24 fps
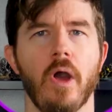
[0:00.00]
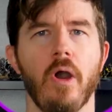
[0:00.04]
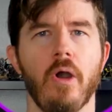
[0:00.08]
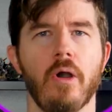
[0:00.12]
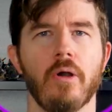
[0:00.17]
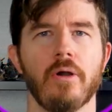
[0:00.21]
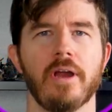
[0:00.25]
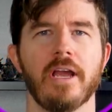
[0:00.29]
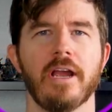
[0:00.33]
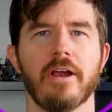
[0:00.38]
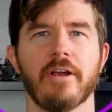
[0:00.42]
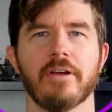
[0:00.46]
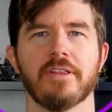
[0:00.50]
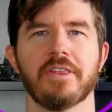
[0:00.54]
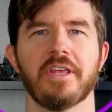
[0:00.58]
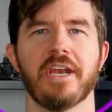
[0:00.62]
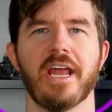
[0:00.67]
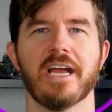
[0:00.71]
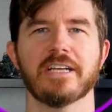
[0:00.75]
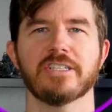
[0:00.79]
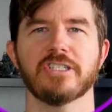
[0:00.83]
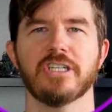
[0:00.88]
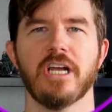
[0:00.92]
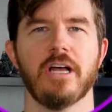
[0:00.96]
Oh, here in the
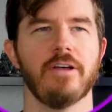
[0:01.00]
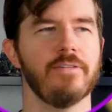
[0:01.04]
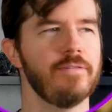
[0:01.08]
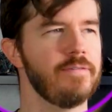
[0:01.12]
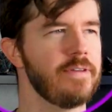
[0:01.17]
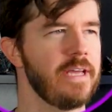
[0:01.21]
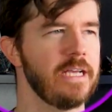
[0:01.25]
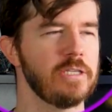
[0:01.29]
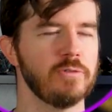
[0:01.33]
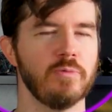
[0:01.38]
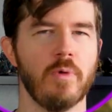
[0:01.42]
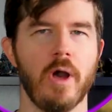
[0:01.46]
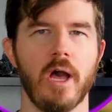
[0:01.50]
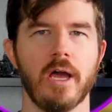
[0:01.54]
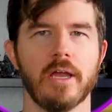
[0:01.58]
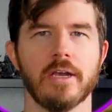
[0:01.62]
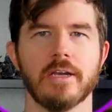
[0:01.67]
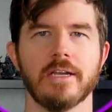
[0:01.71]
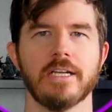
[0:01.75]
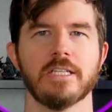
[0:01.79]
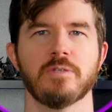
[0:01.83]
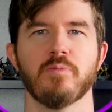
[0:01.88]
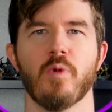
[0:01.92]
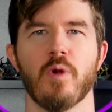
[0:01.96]
next shelf, guess
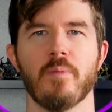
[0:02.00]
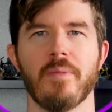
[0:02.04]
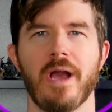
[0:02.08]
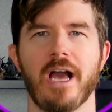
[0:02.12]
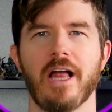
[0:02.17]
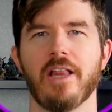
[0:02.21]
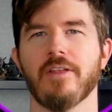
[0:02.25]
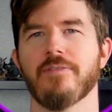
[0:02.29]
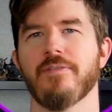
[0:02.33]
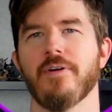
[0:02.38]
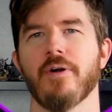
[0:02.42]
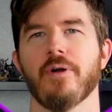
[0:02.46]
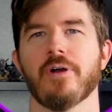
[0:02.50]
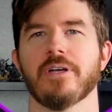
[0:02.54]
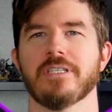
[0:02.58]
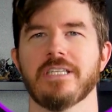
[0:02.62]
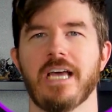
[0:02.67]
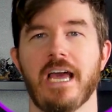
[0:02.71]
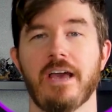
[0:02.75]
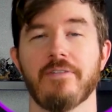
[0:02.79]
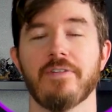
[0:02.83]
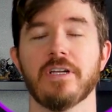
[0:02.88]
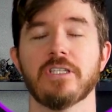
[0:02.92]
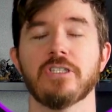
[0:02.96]
what? It's more Malifaux, because
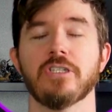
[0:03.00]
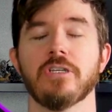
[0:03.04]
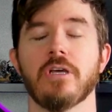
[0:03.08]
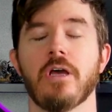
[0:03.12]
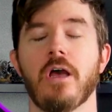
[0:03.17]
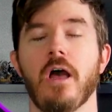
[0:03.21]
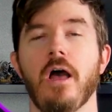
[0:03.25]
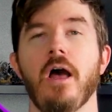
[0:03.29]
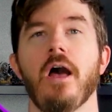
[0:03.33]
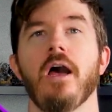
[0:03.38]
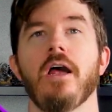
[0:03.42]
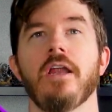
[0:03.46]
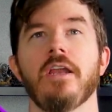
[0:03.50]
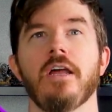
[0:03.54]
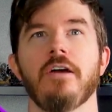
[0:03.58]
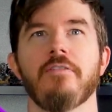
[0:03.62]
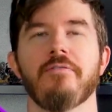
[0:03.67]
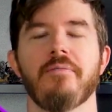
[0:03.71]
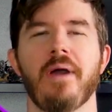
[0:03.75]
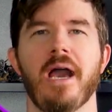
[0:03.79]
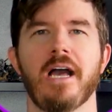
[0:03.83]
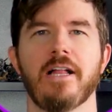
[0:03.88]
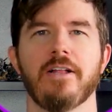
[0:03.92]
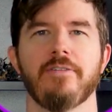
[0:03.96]
I have a ton of
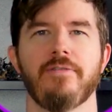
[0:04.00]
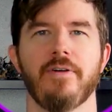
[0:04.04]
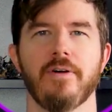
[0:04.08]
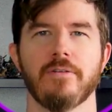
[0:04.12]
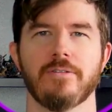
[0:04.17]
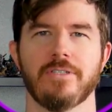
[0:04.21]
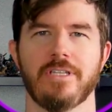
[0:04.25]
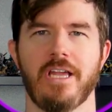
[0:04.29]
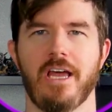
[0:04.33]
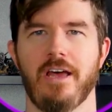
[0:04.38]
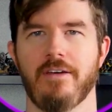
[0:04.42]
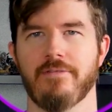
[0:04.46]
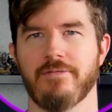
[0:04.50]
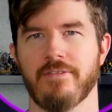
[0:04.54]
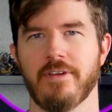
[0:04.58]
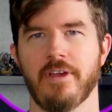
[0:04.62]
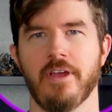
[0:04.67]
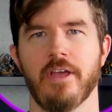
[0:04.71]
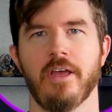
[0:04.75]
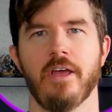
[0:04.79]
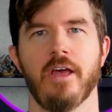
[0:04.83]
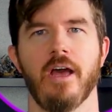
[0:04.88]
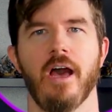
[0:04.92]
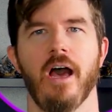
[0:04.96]
Malifaux stuff.
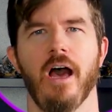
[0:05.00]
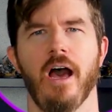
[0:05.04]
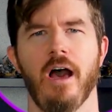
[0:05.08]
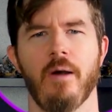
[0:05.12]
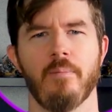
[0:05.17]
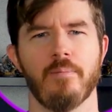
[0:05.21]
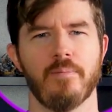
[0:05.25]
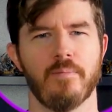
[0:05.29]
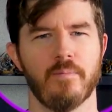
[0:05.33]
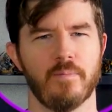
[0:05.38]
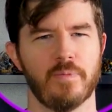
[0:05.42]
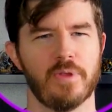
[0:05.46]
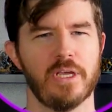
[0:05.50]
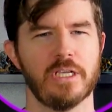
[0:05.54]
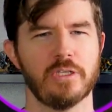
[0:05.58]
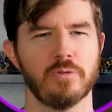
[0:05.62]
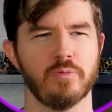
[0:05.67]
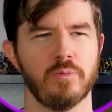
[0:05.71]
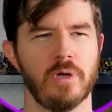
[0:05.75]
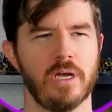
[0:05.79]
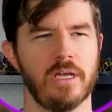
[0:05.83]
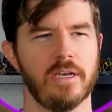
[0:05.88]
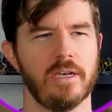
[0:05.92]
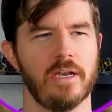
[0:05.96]

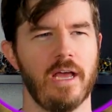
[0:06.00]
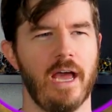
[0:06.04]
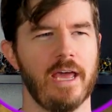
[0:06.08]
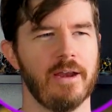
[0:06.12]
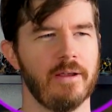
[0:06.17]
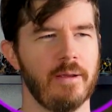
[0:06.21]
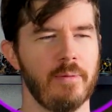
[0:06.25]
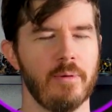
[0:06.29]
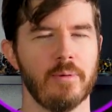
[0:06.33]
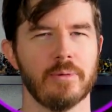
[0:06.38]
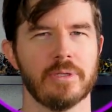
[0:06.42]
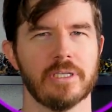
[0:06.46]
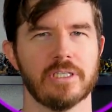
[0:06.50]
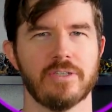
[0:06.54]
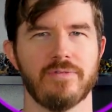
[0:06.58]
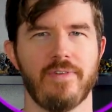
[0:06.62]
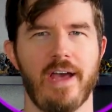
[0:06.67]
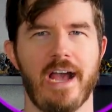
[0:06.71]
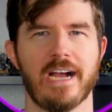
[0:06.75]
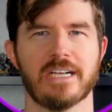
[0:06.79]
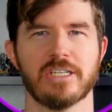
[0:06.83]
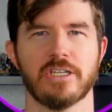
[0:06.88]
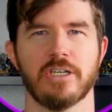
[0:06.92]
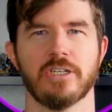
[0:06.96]
This one, I don't remember what this
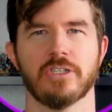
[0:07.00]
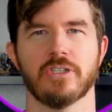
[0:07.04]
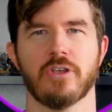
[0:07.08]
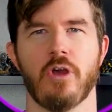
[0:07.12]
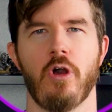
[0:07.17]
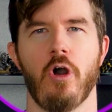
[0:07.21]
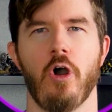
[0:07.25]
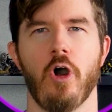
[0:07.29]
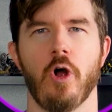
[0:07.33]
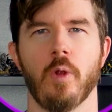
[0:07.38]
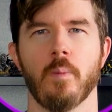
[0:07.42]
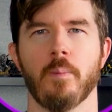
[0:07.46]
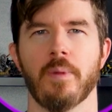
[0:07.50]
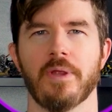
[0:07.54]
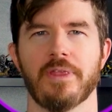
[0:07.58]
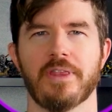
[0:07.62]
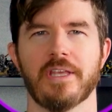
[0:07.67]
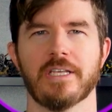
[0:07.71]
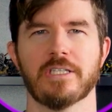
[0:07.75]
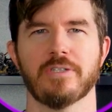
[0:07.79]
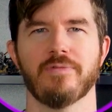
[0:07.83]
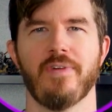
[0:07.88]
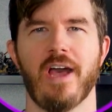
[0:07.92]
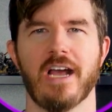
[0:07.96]
faction is called, but
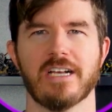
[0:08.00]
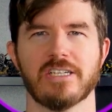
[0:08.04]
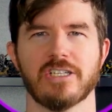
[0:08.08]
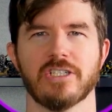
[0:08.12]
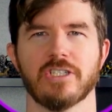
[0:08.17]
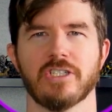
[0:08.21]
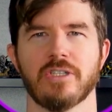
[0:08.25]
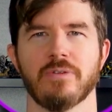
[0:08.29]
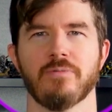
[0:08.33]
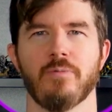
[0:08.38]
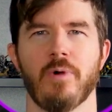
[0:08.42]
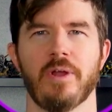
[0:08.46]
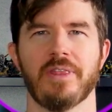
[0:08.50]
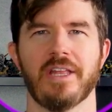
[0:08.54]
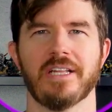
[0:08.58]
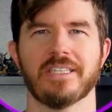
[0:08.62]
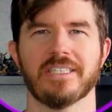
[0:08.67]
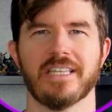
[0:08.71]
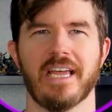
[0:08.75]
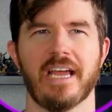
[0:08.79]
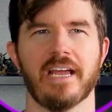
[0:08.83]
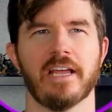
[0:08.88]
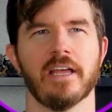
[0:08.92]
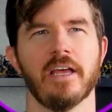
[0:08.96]
this faction is the one
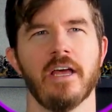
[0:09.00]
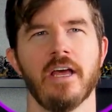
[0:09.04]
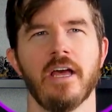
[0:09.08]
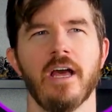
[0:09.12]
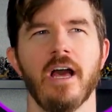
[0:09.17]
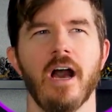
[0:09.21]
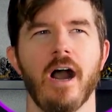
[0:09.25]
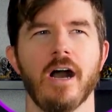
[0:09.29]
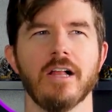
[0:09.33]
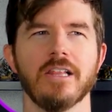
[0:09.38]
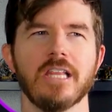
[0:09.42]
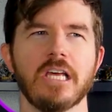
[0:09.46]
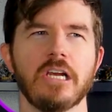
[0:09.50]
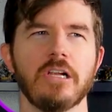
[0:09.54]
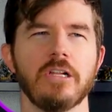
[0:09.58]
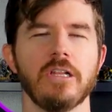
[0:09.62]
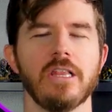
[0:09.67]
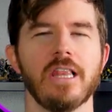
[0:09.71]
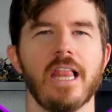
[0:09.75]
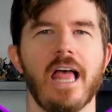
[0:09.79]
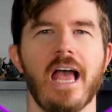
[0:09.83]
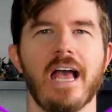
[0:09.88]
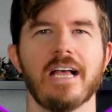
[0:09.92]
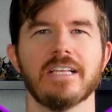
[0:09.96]
that's like a little
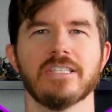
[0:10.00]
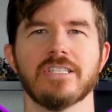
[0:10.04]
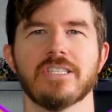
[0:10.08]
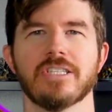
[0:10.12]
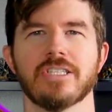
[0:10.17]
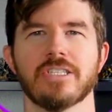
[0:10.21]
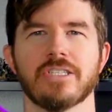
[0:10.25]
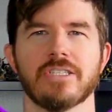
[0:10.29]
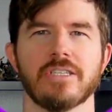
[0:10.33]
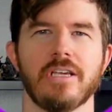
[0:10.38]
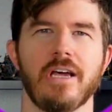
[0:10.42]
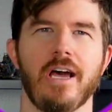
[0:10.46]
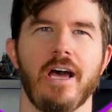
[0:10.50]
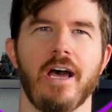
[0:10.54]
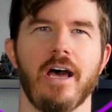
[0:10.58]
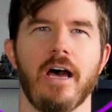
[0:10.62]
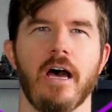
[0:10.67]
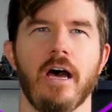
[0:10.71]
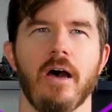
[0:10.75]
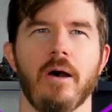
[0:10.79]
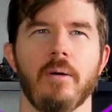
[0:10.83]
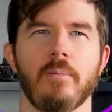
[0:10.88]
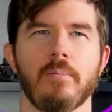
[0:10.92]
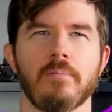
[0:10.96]
less
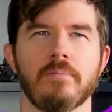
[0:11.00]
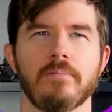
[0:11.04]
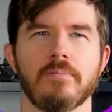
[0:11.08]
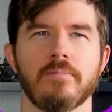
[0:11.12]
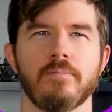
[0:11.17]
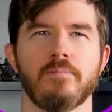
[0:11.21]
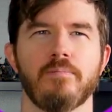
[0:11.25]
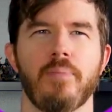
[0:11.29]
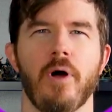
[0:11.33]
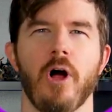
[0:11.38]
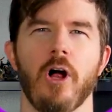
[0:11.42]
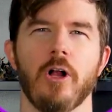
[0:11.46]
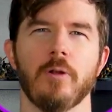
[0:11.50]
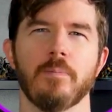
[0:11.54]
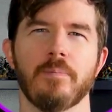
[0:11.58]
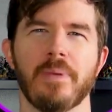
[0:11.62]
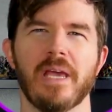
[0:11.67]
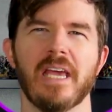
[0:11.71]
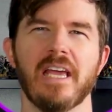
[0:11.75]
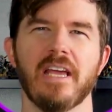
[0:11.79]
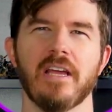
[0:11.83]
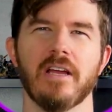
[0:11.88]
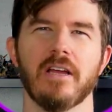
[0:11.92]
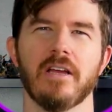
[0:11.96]

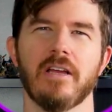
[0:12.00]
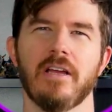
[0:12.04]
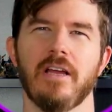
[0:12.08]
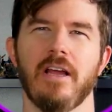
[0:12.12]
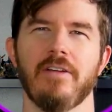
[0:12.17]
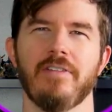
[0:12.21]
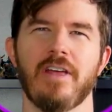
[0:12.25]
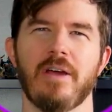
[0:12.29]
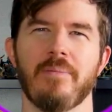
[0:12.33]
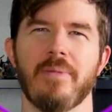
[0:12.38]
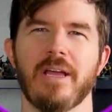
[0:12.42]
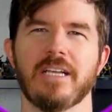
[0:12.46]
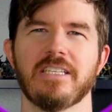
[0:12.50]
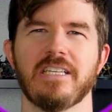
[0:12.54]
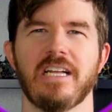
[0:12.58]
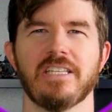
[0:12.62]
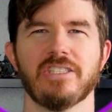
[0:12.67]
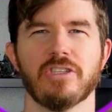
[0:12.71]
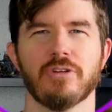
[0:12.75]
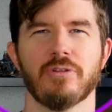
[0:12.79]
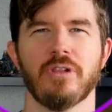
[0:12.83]
pulpy if that makes sense.